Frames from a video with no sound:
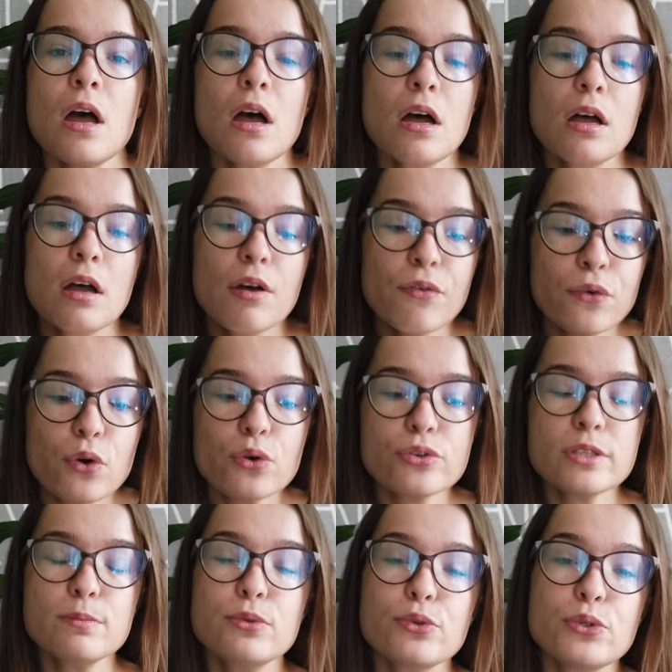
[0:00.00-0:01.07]
Of
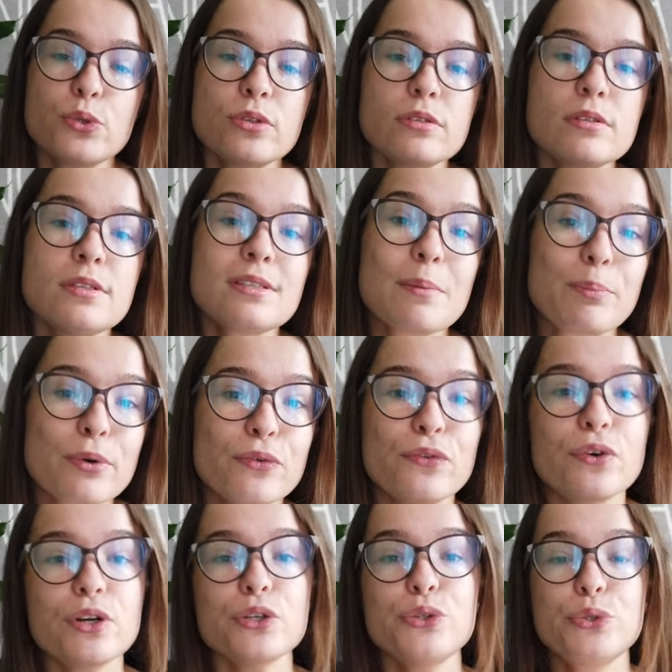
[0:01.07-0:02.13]
course, most students
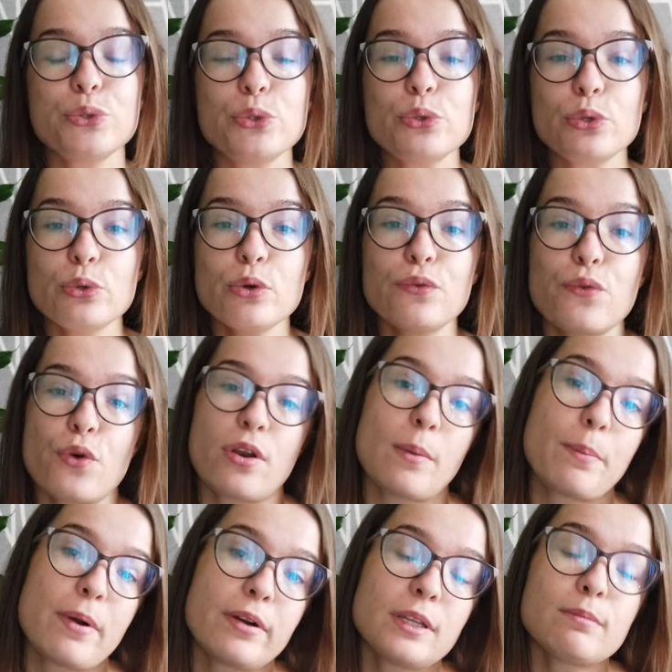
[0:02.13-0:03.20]
prefer to look for
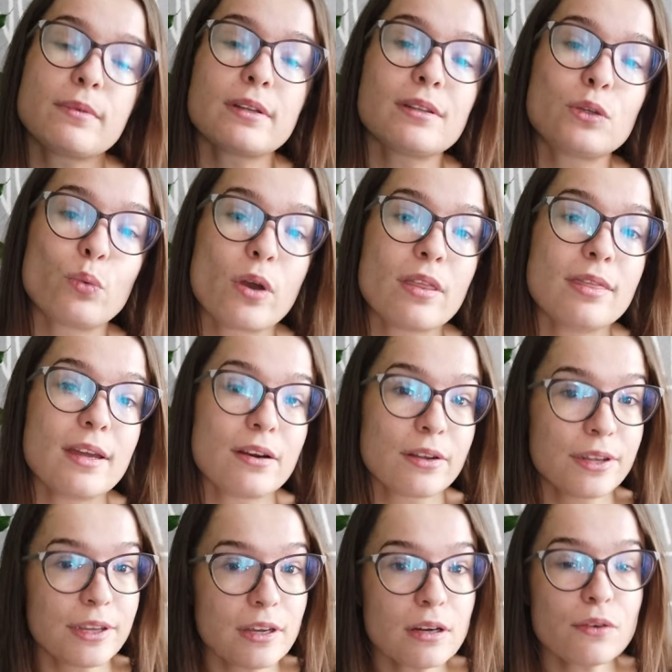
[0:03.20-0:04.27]
an apartment when they're
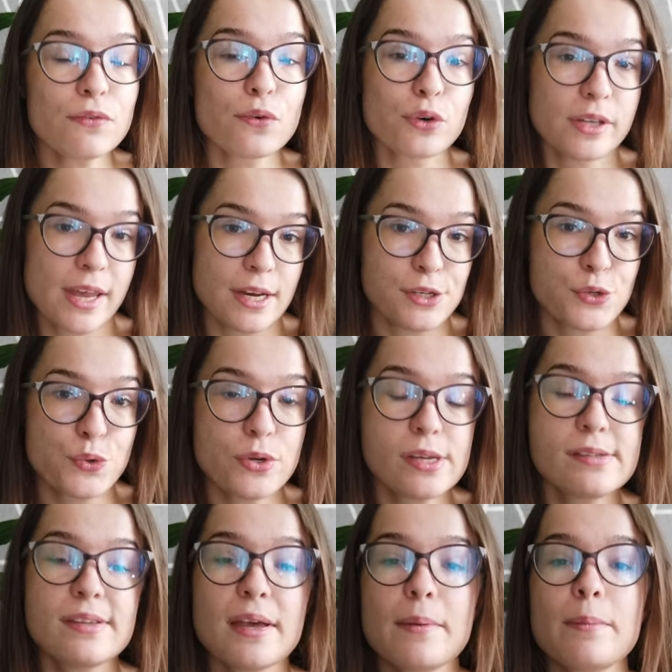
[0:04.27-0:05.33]
here for the entry
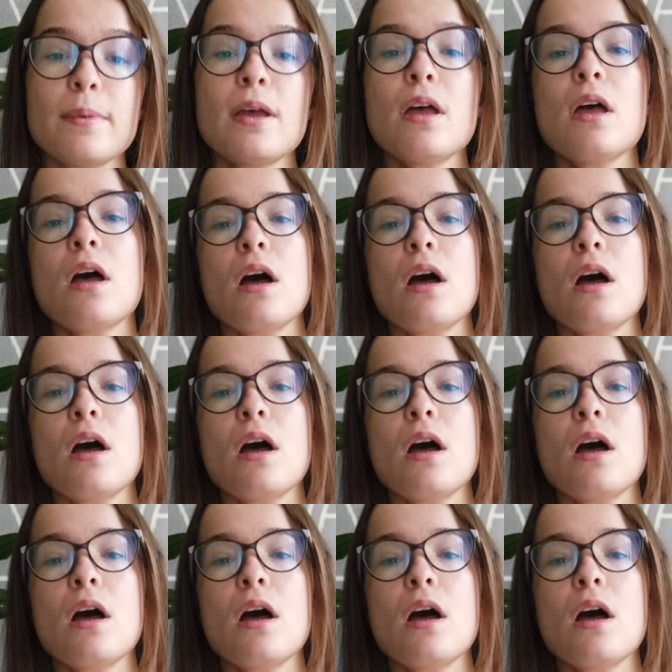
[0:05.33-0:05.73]
exam